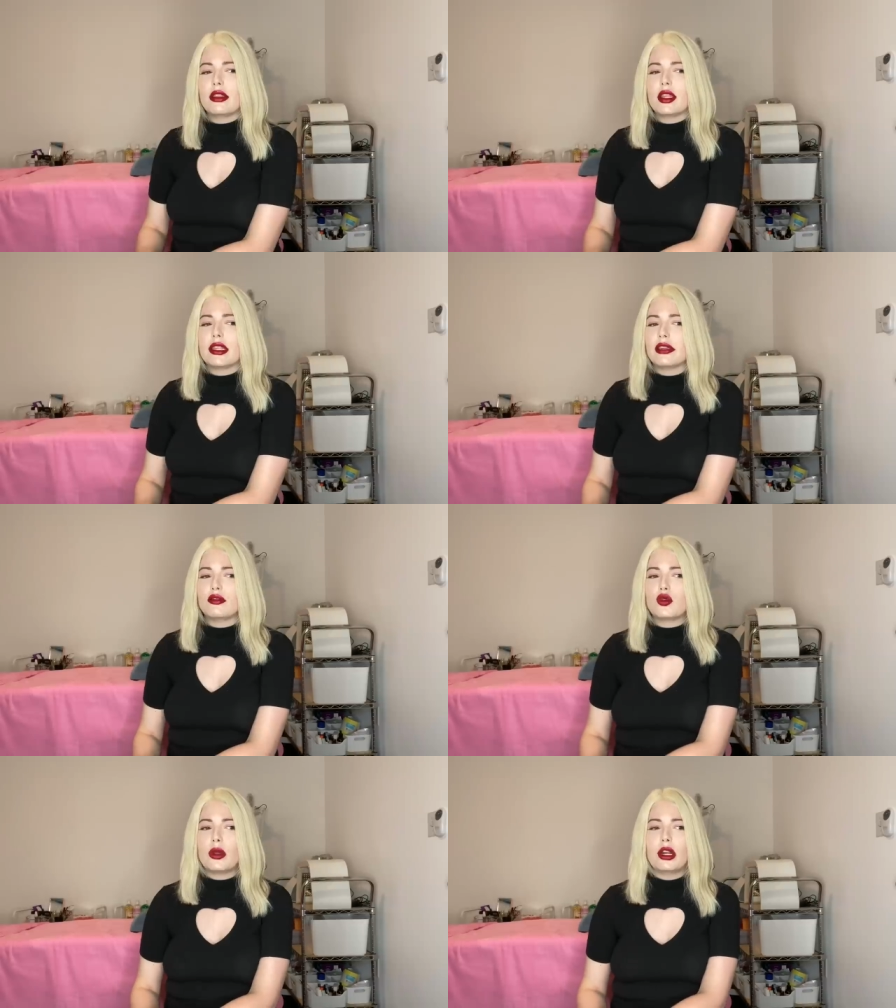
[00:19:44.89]
and then like
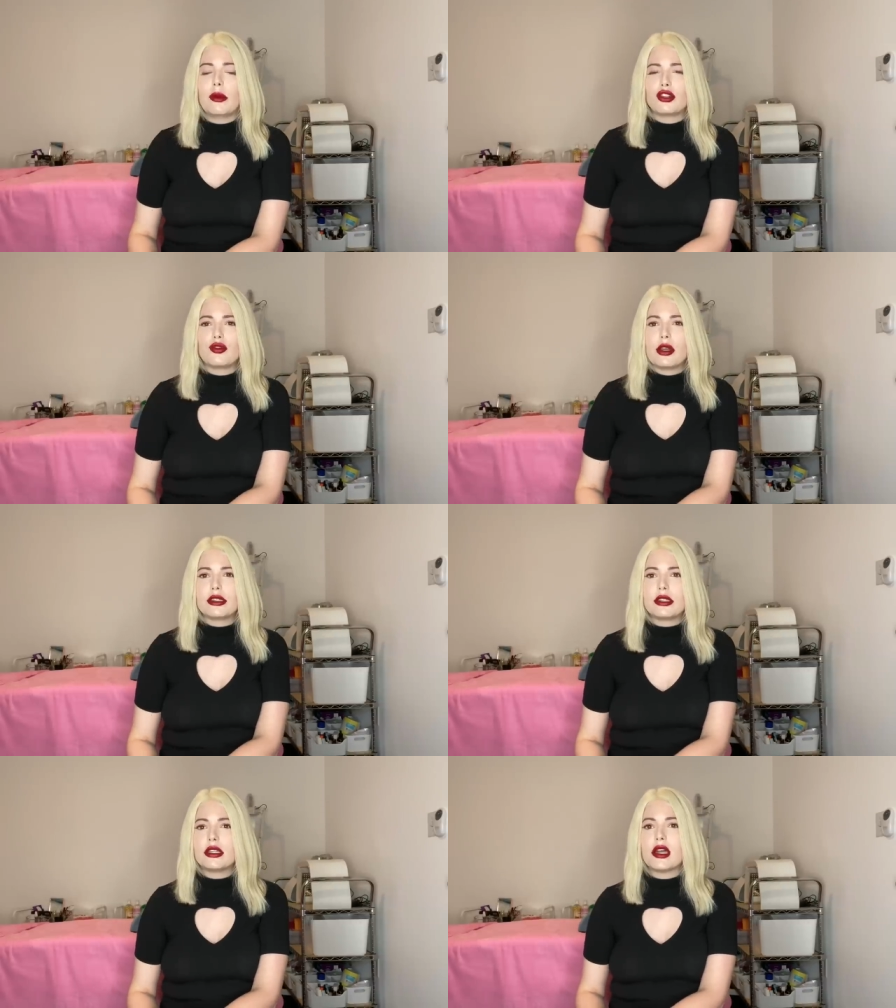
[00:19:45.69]
tweeted a bunch of
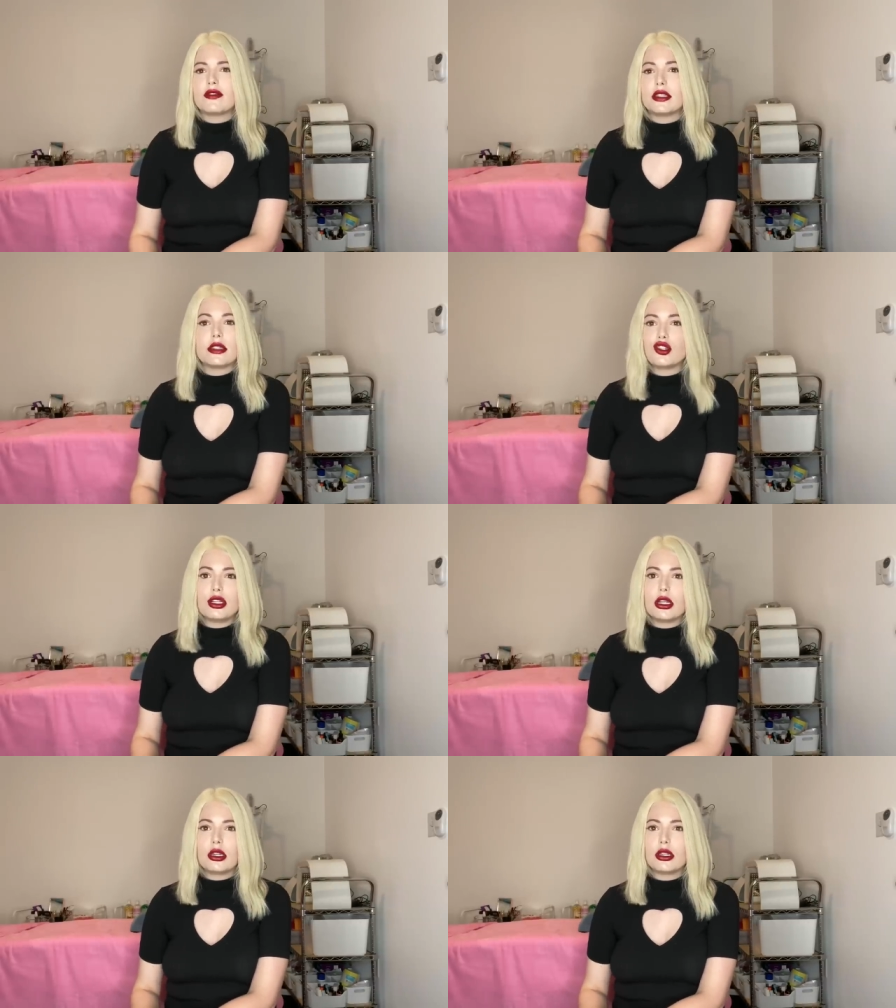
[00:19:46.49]
racist stuff and said that she did it